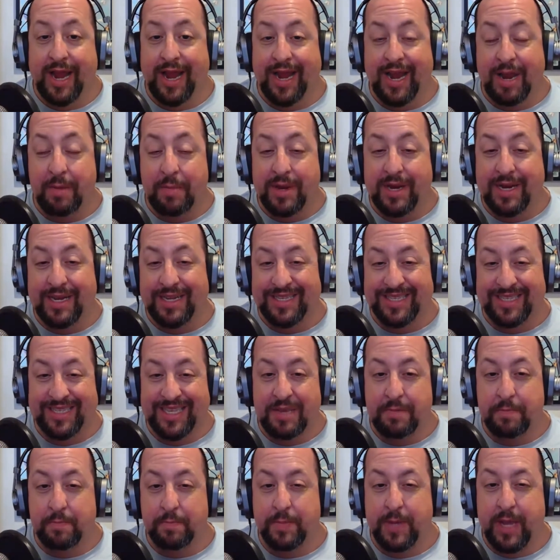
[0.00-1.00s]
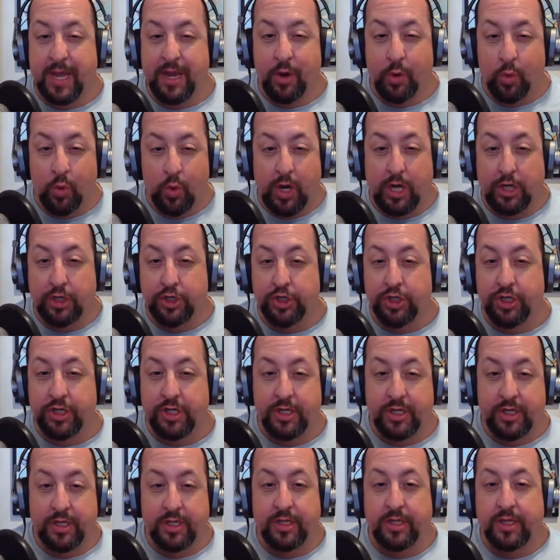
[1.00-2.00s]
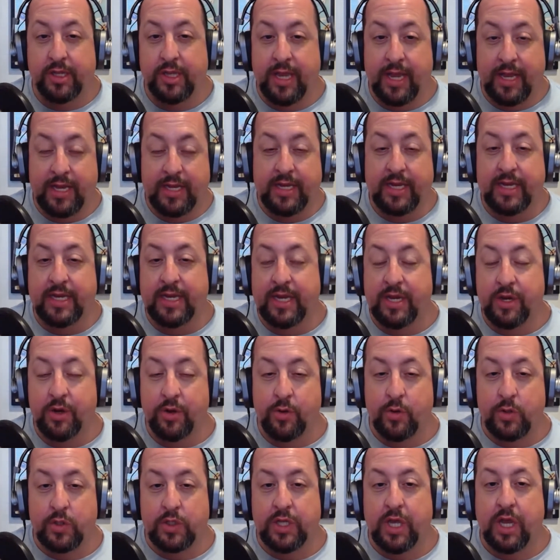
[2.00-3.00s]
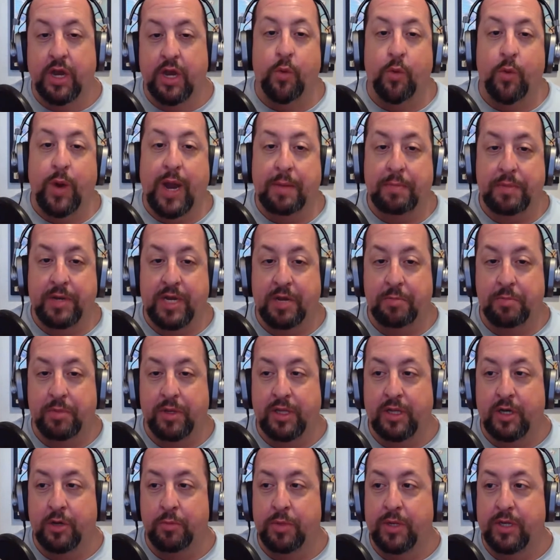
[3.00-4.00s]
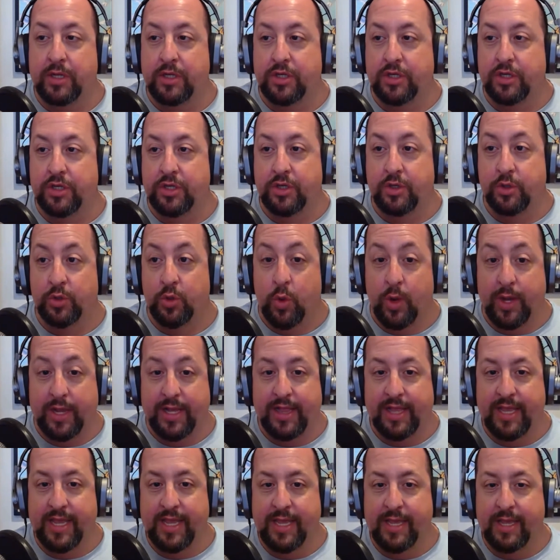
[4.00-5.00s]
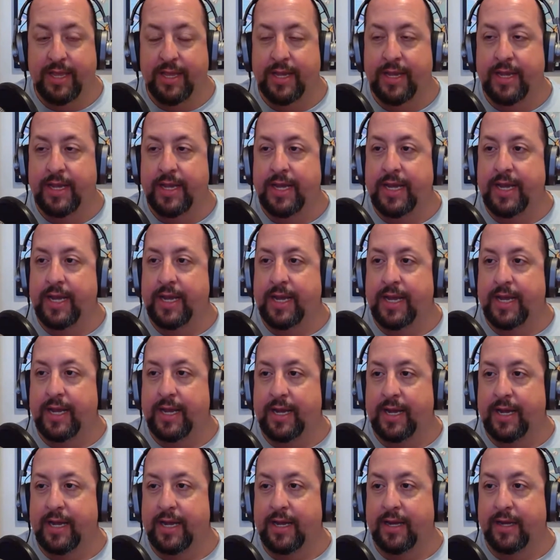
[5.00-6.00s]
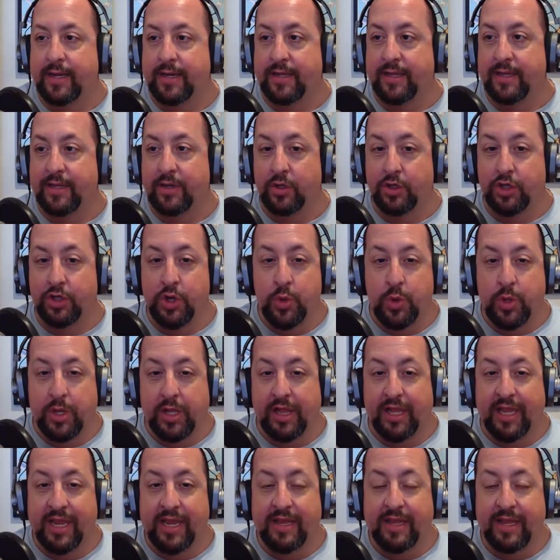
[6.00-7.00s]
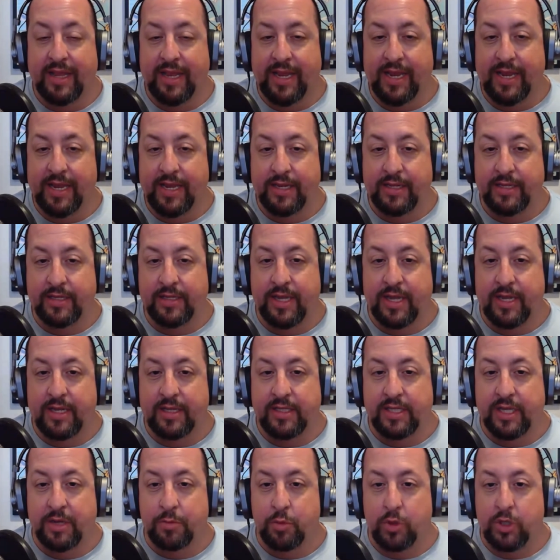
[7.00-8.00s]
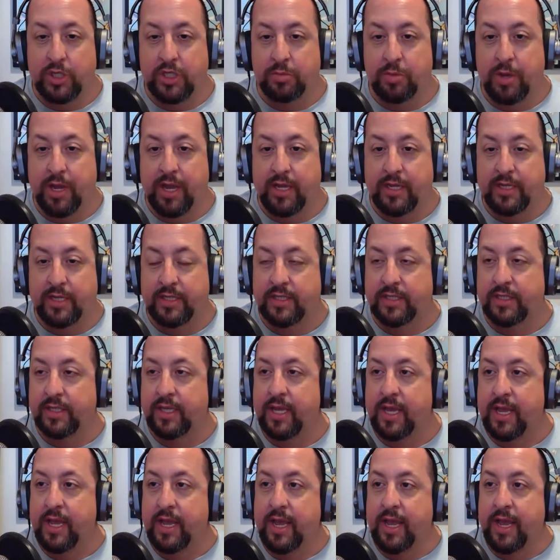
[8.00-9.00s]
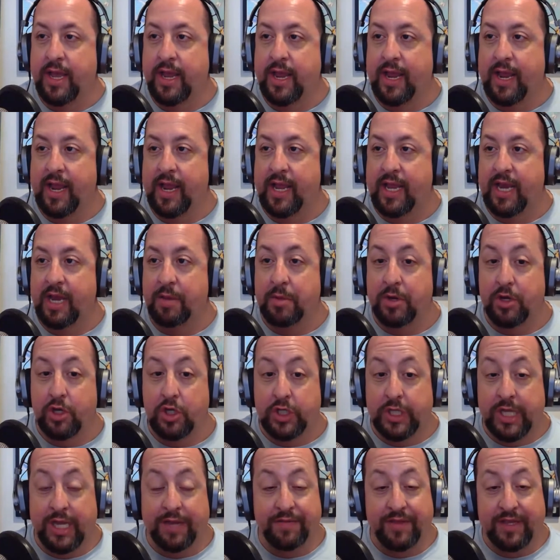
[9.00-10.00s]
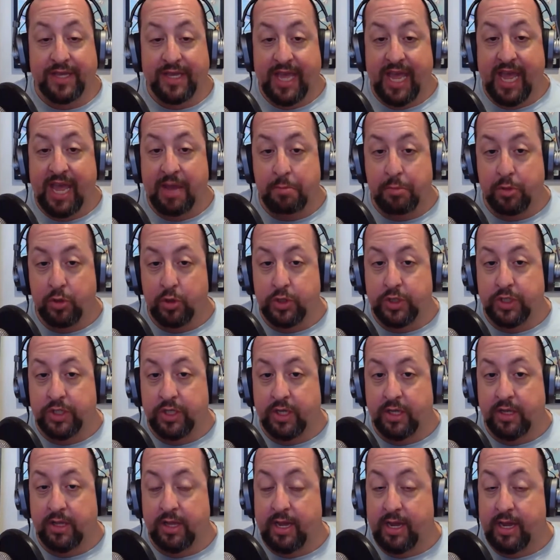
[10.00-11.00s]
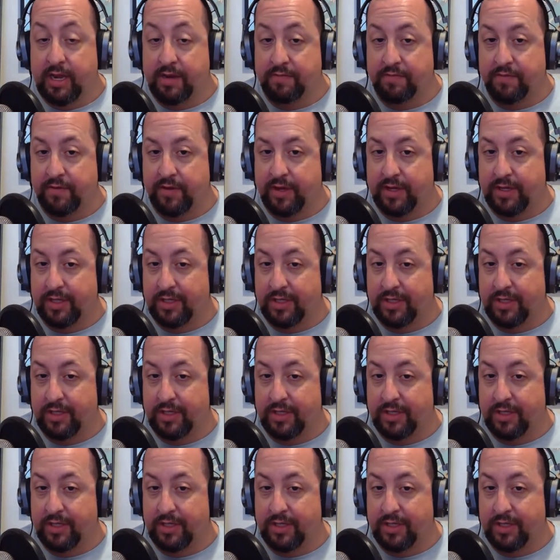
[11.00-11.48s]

And I mean, it seemed kind of rushed. The ending here was kind of wrapped up a little bit quickly, a little too cleanly in some respects. And I mean, you still have the gambler still alive.